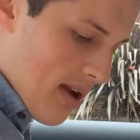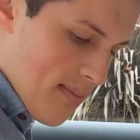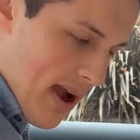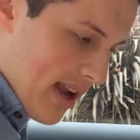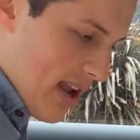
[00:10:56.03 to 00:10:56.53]

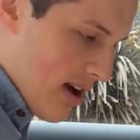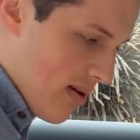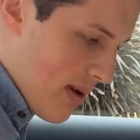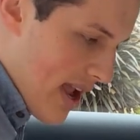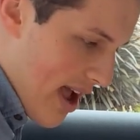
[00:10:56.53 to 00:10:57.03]
Back here
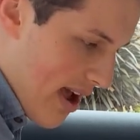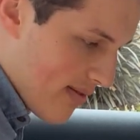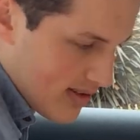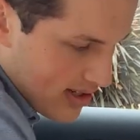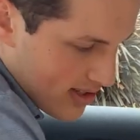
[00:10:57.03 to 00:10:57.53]
we
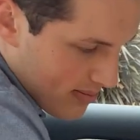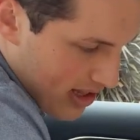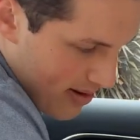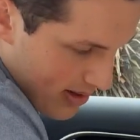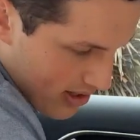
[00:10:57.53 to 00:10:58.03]
have just some
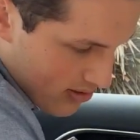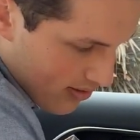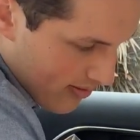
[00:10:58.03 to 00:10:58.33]
climate control